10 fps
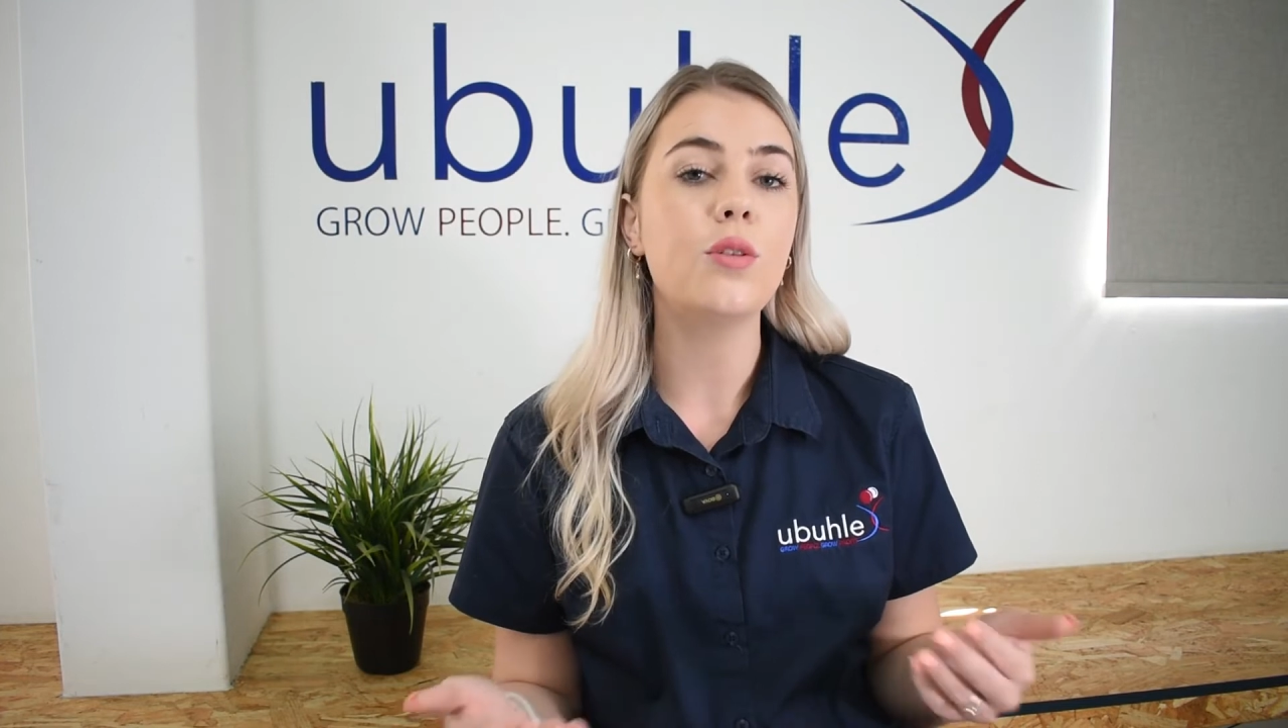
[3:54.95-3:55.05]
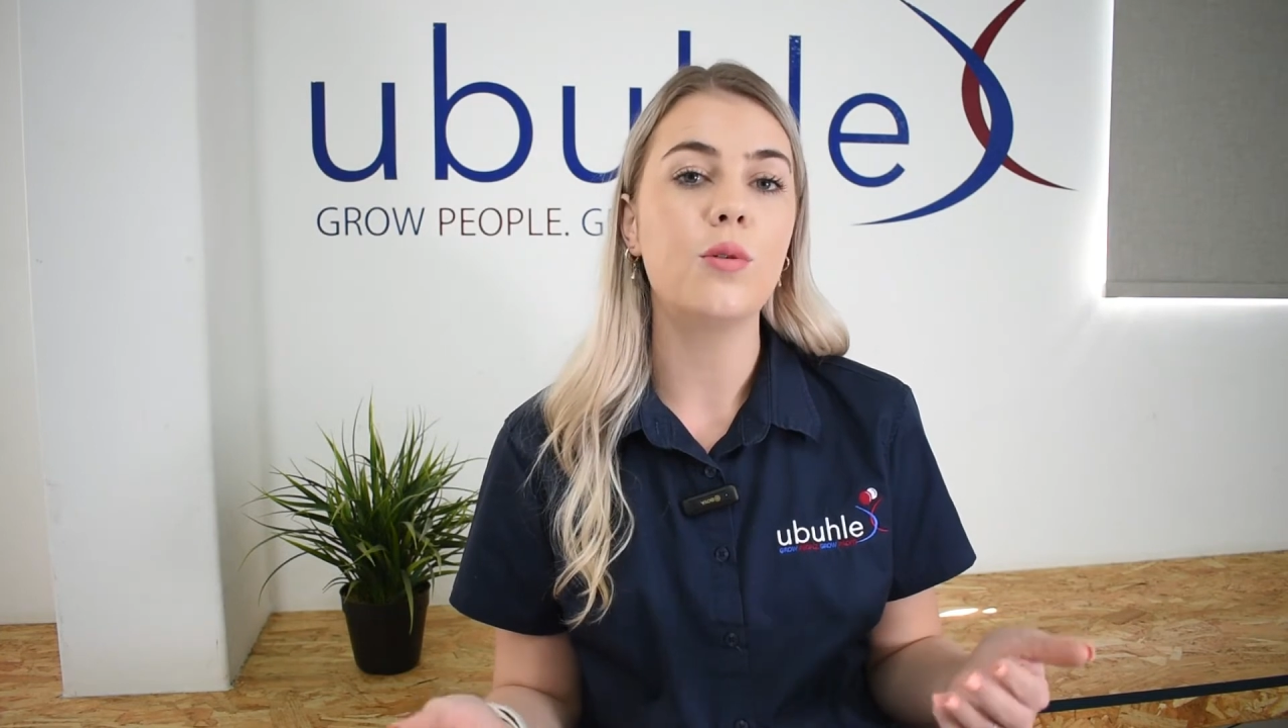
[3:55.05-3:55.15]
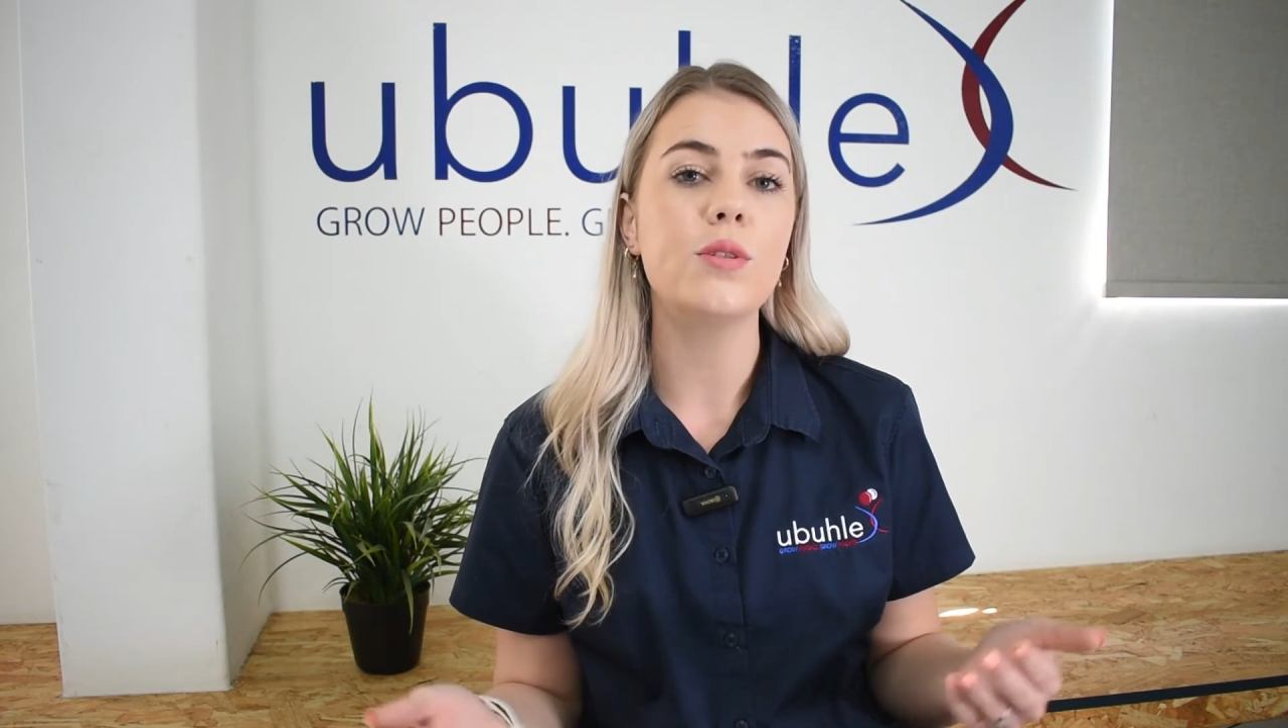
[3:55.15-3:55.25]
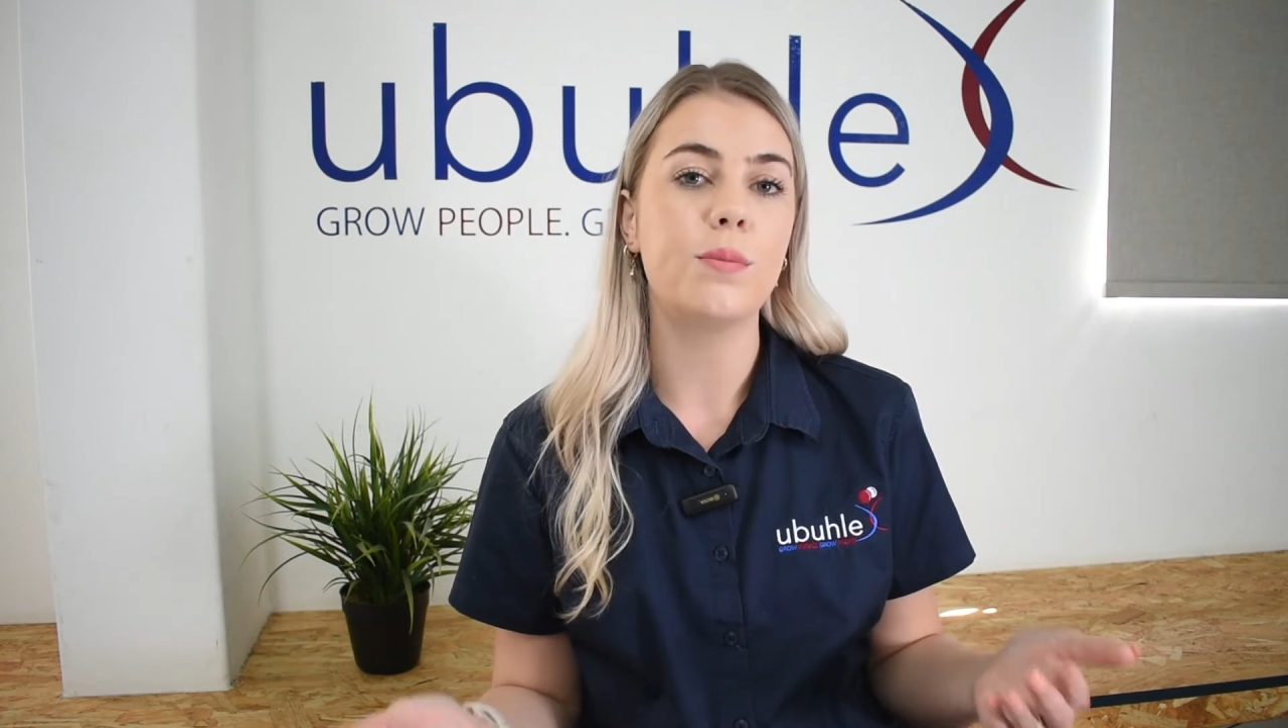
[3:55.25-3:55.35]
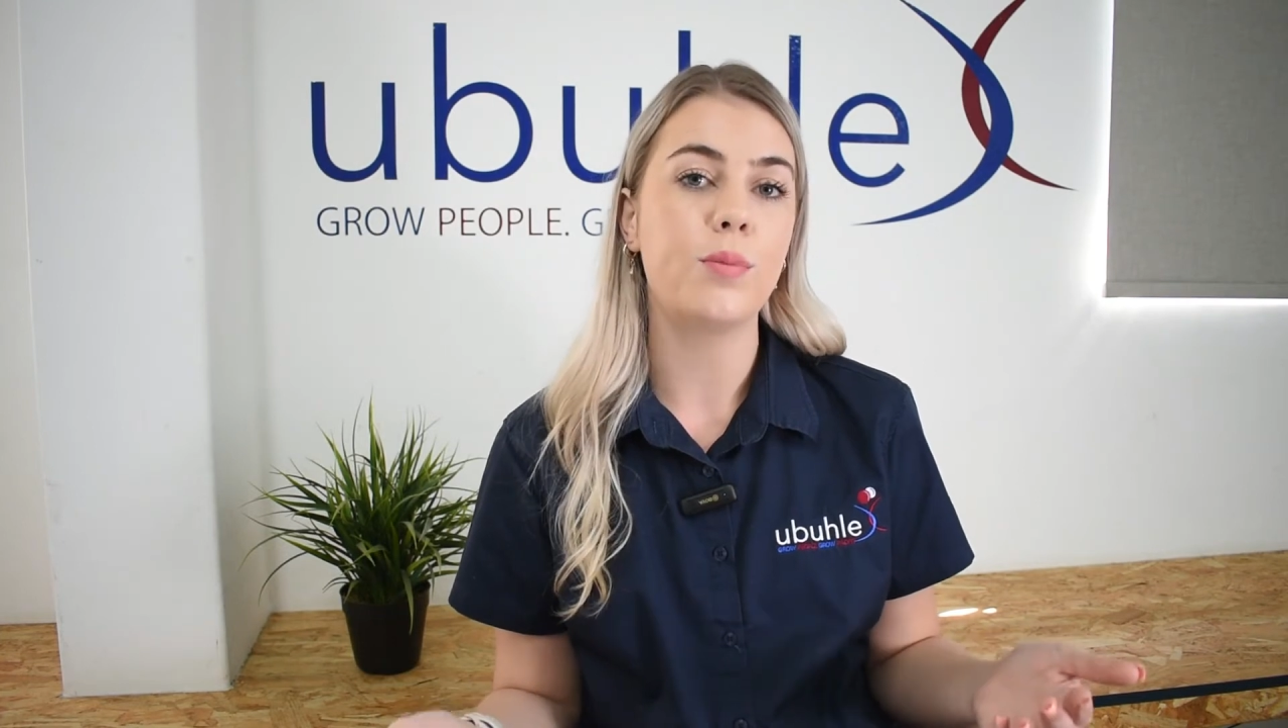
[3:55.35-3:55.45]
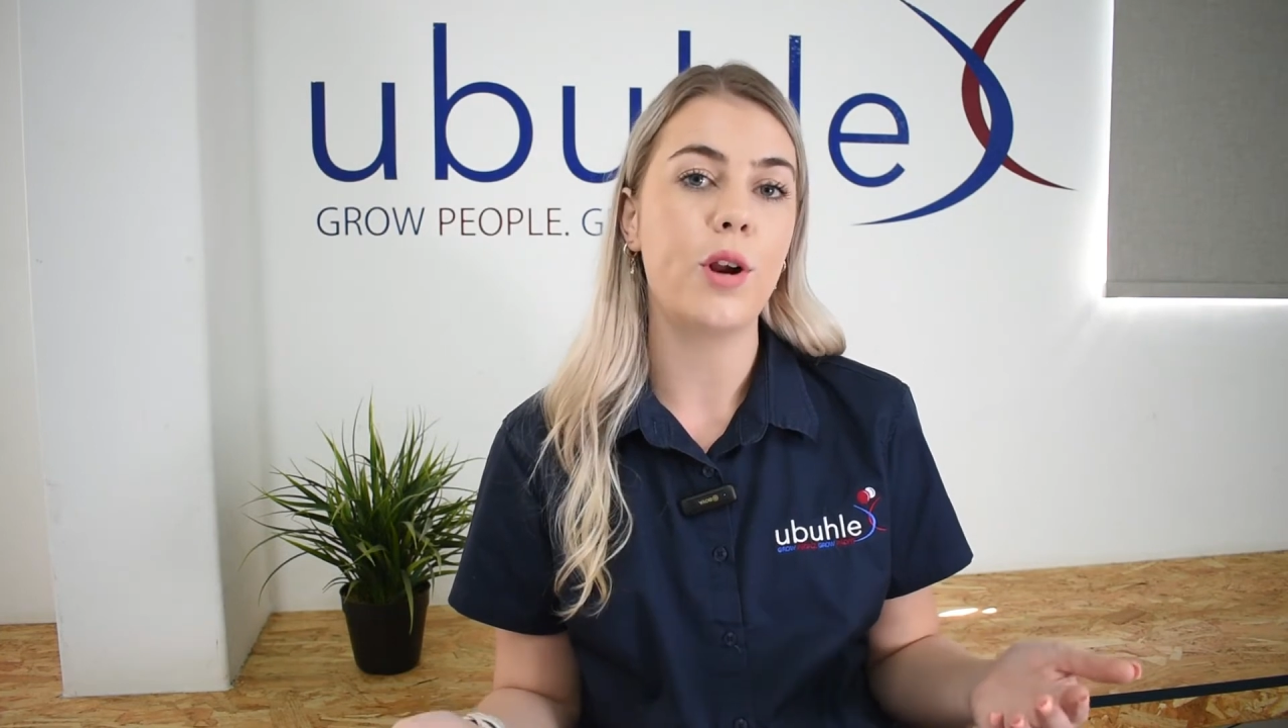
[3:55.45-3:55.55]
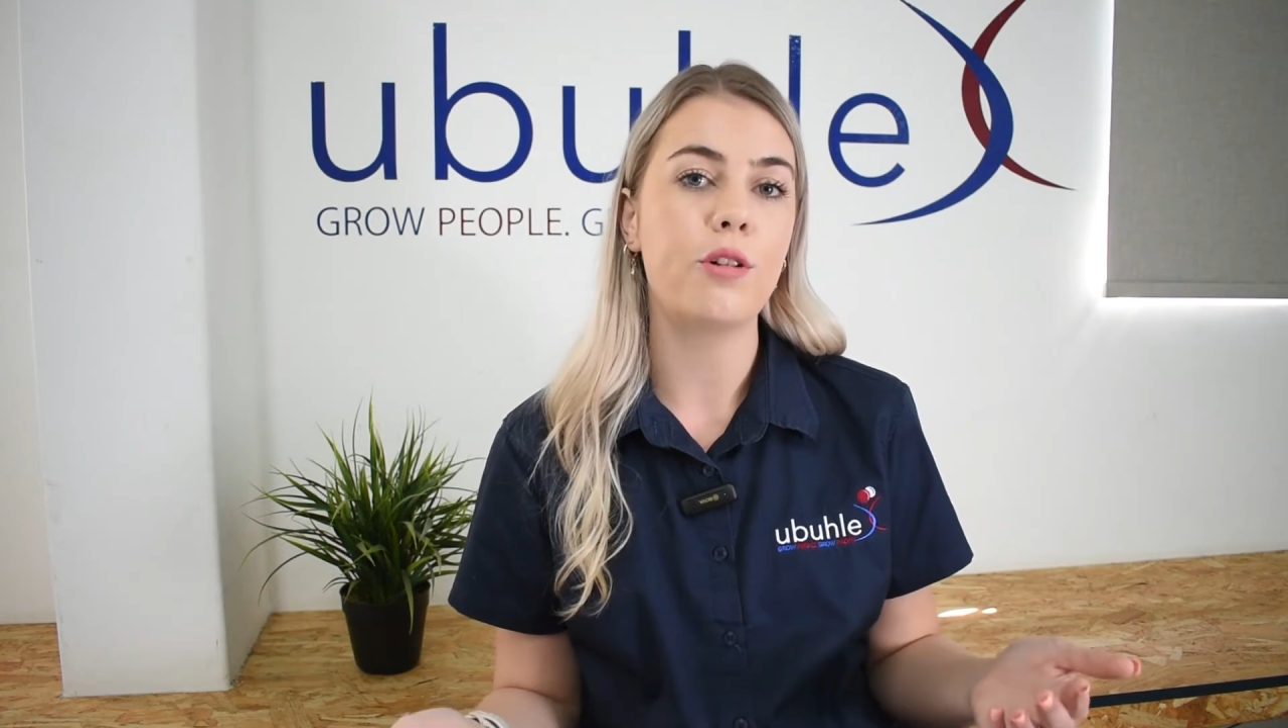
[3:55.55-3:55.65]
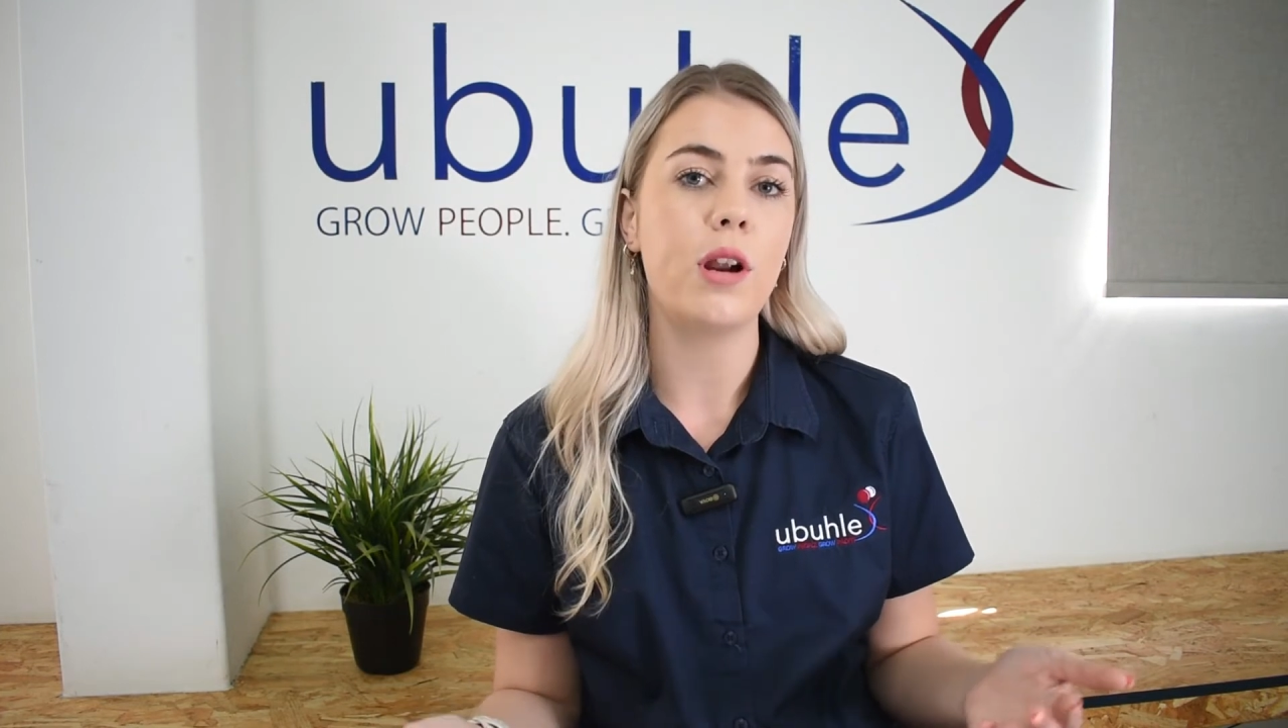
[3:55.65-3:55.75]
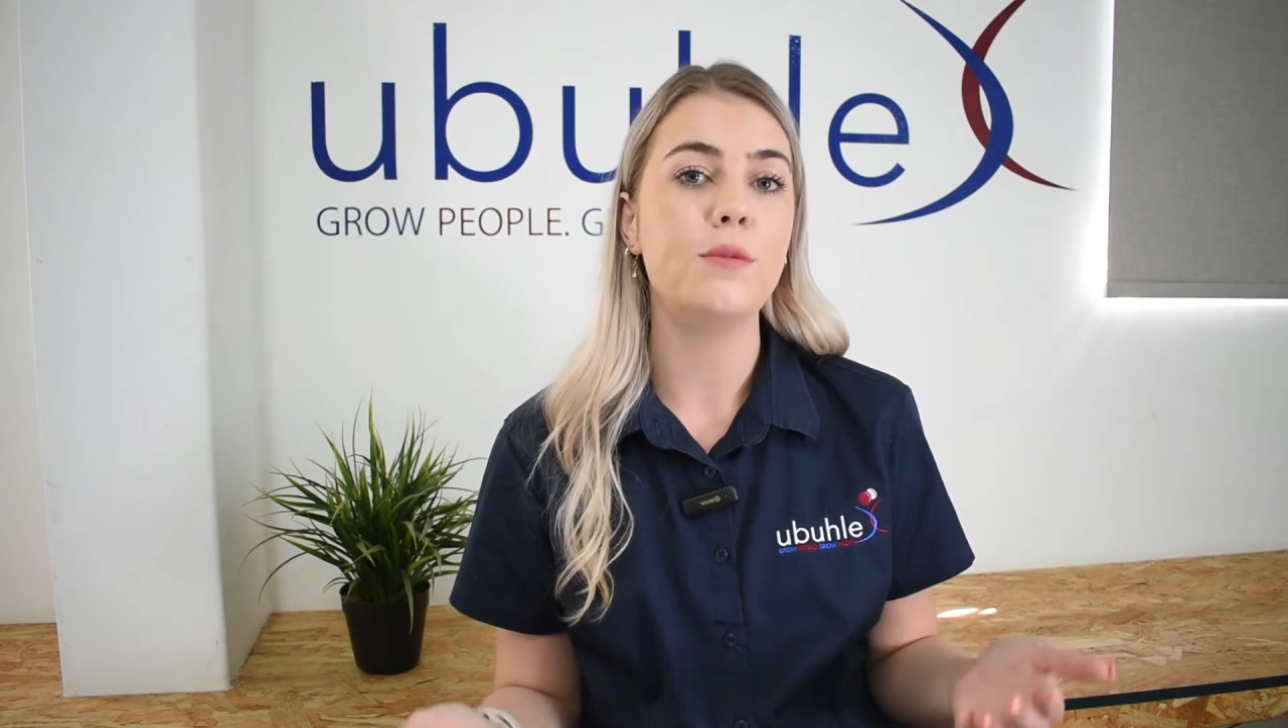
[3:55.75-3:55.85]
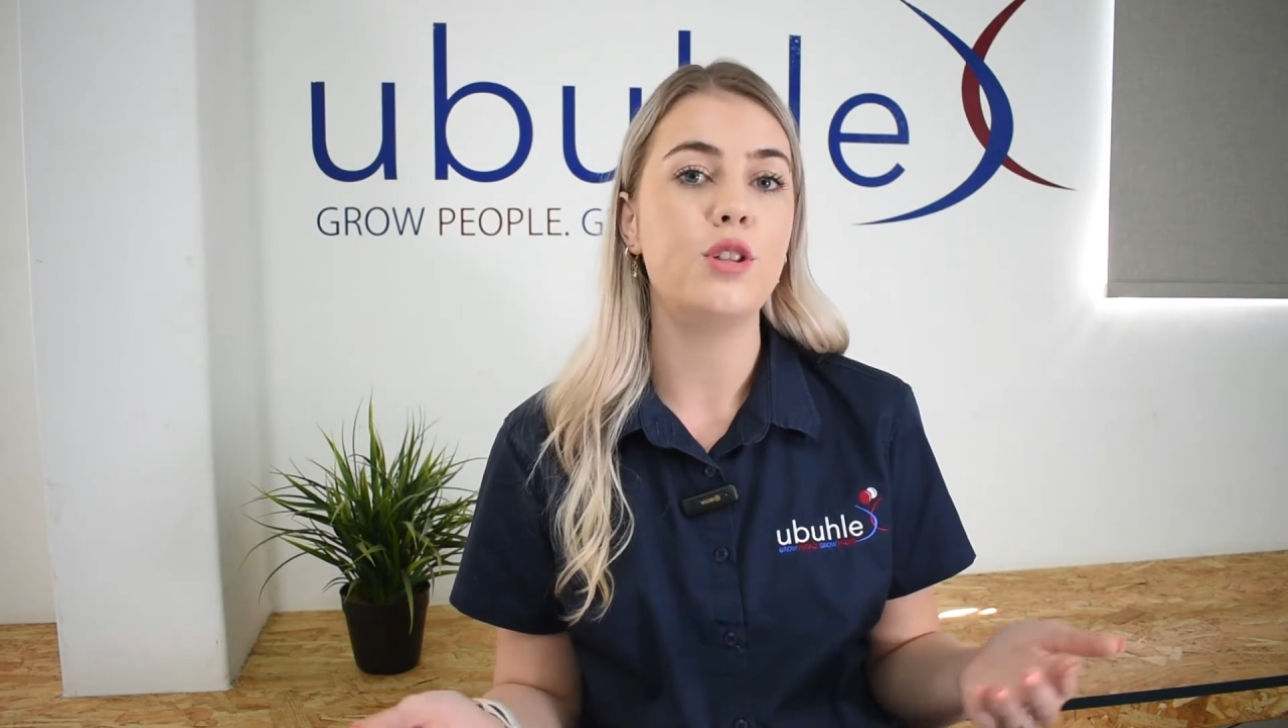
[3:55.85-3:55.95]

cause the program